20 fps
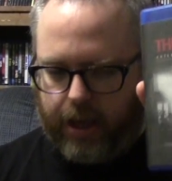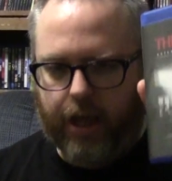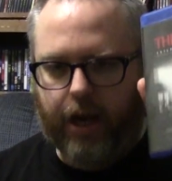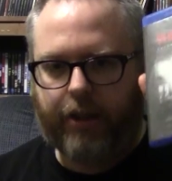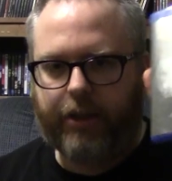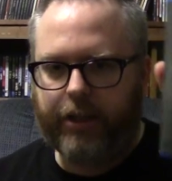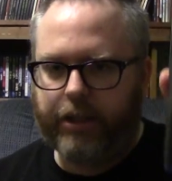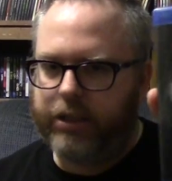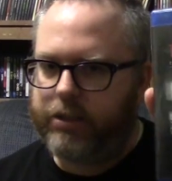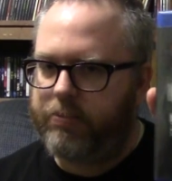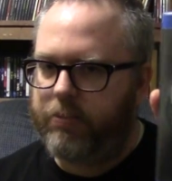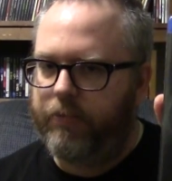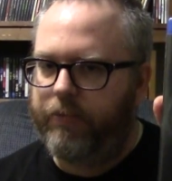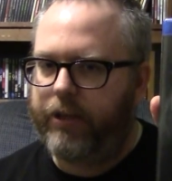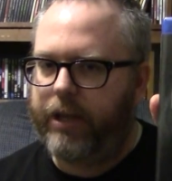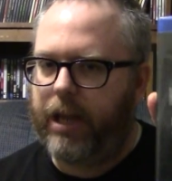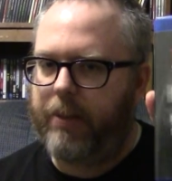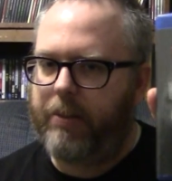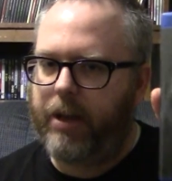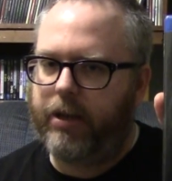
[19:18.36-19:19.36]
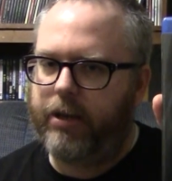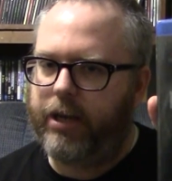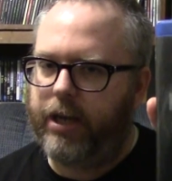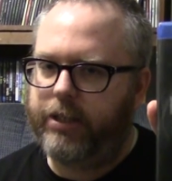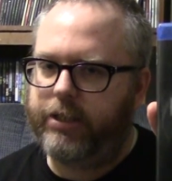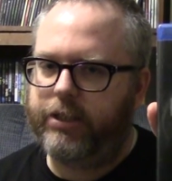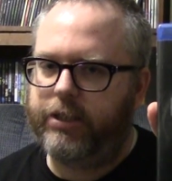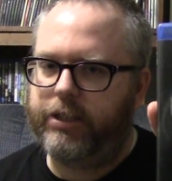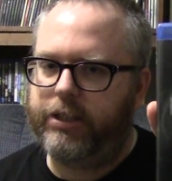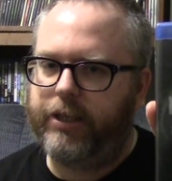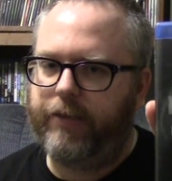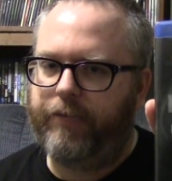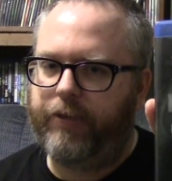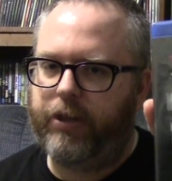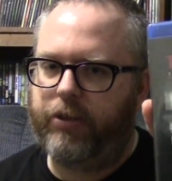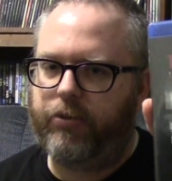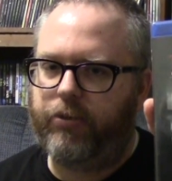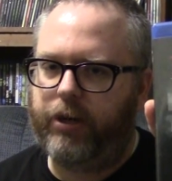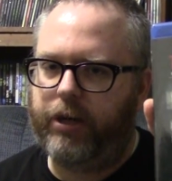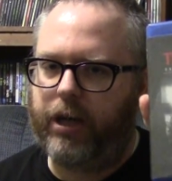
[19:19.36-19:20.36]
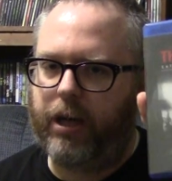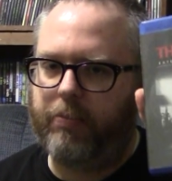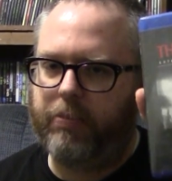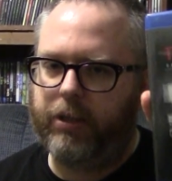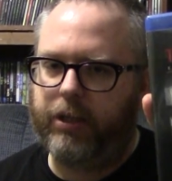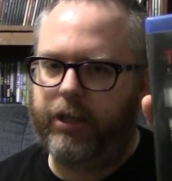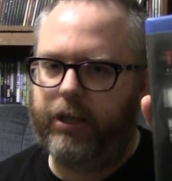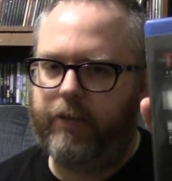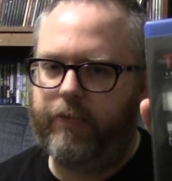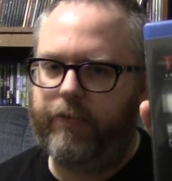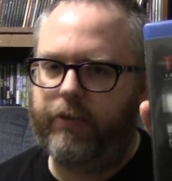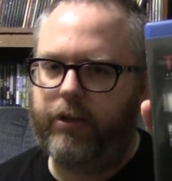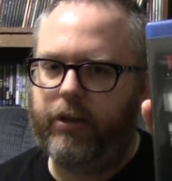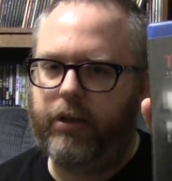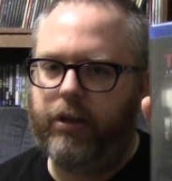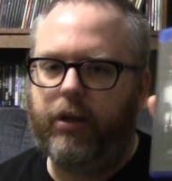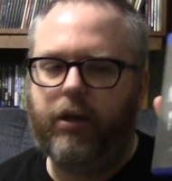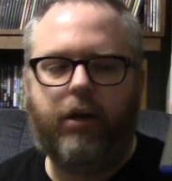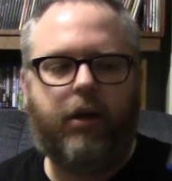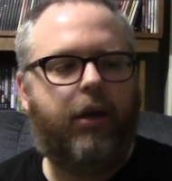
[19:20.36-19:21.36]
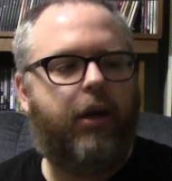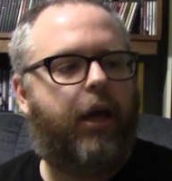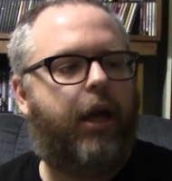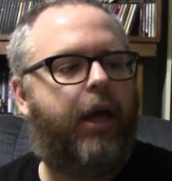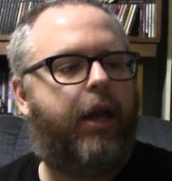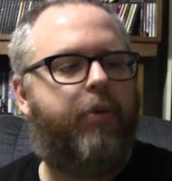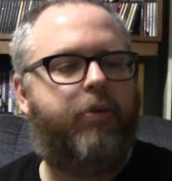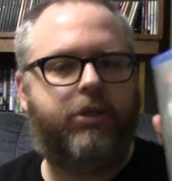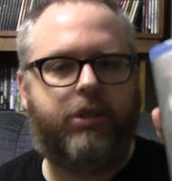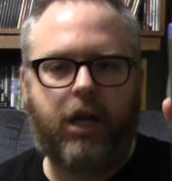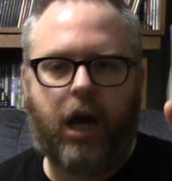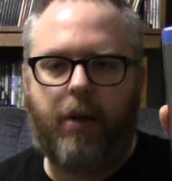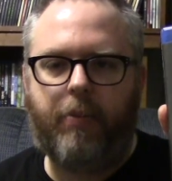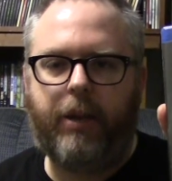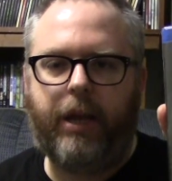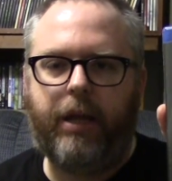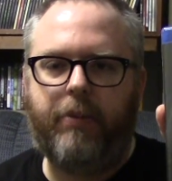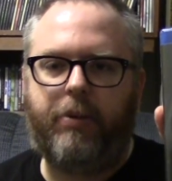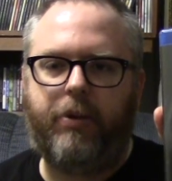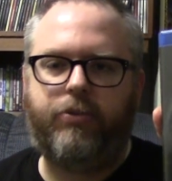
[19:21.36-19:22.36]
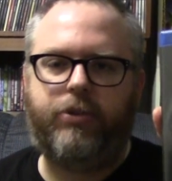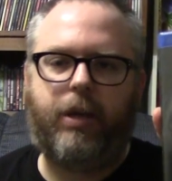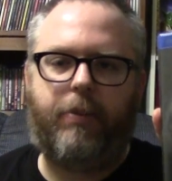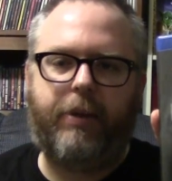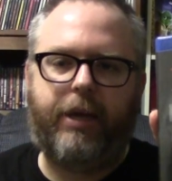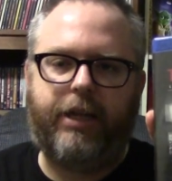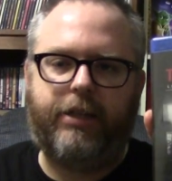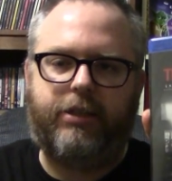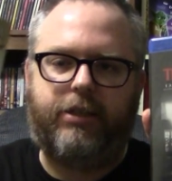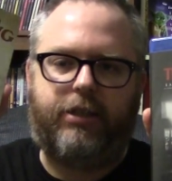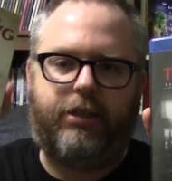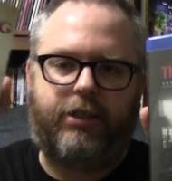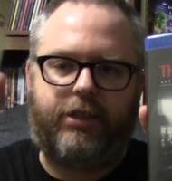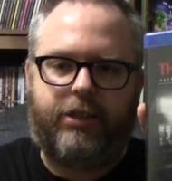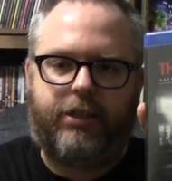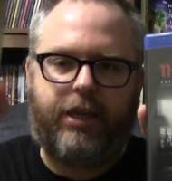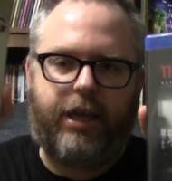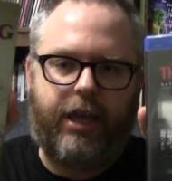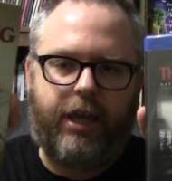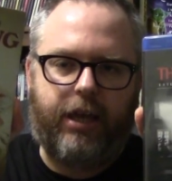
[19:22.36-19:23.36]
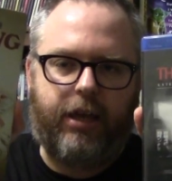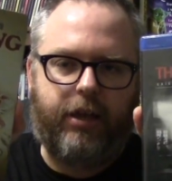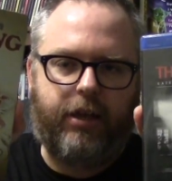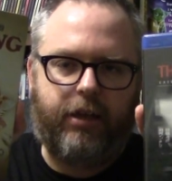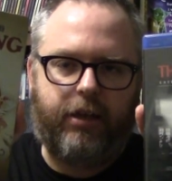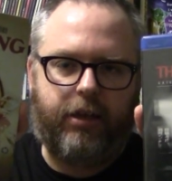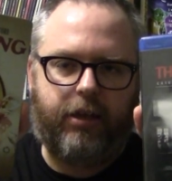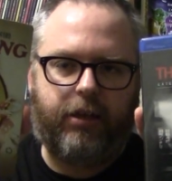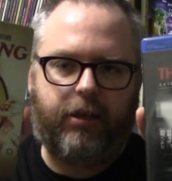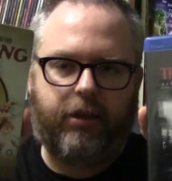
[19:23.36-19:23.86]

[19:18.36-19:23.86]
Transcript: and I think this movie came out in nineteen seventy-three, I believe, and it was nominated, but it was up against The Sting.